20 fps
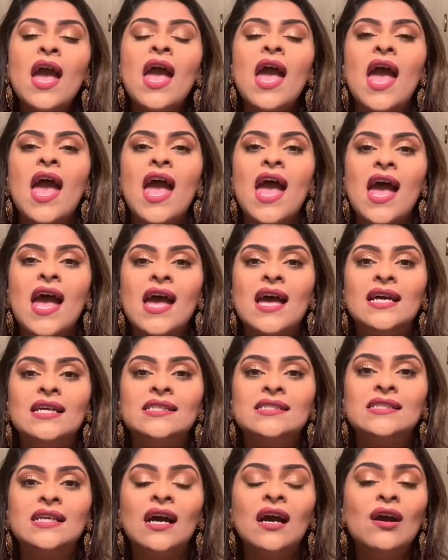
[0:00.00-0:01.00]

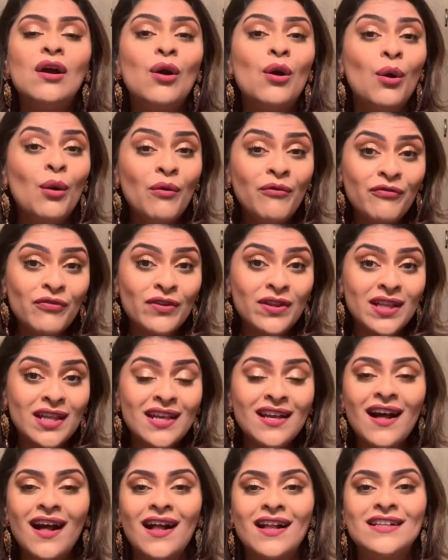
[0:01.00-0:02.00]
And
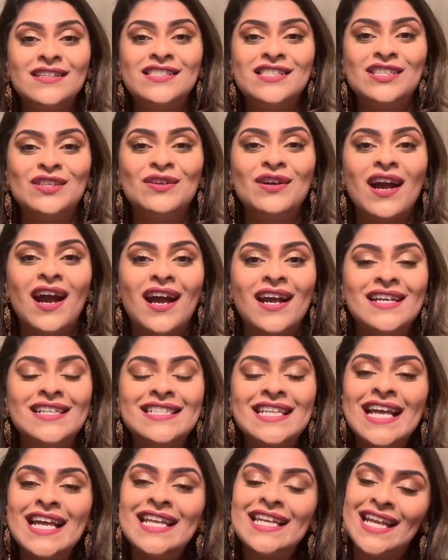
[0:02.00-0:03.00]
hopefully I'll see you guys
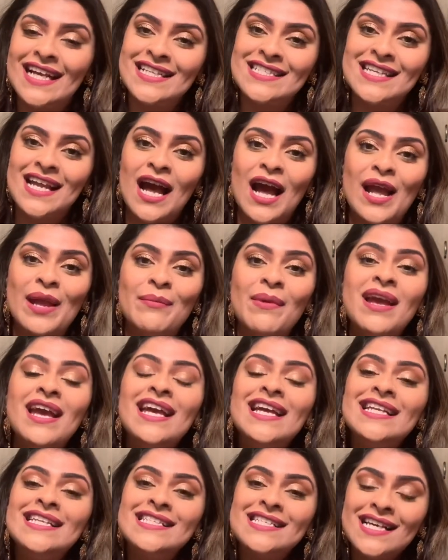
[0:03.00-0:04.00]
next time.
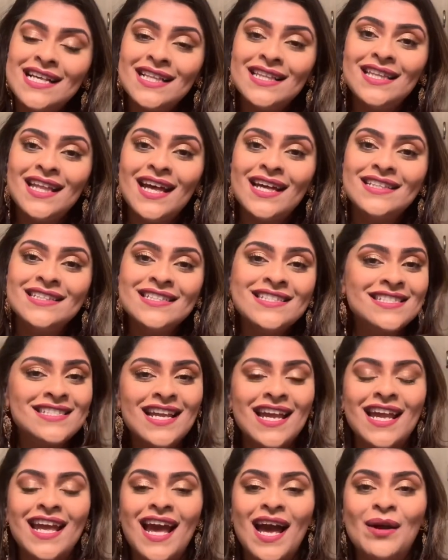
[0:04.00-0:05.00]
Till then,
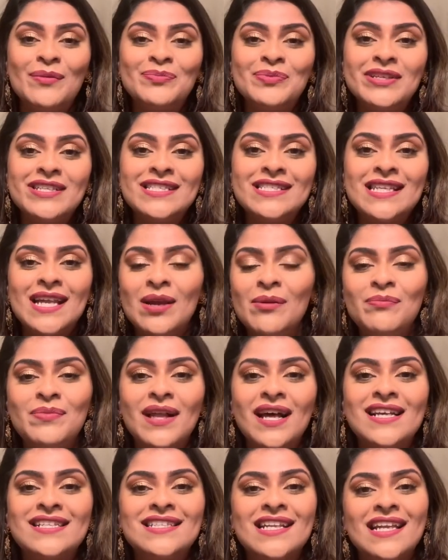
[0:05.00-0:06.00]
stay happy, stay
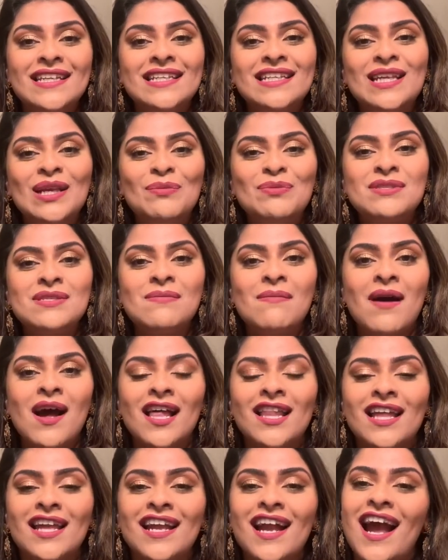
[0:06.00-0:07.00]
blessed, and keep
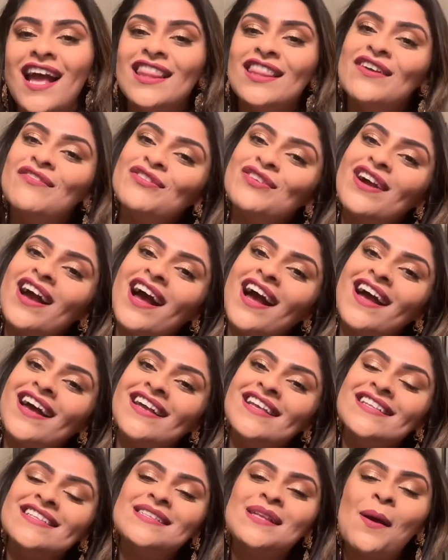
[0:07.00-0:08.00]
smiling. I love you
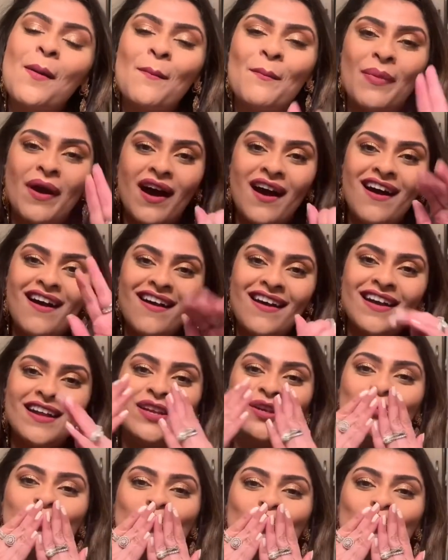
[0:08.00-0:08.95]
guys. Bye.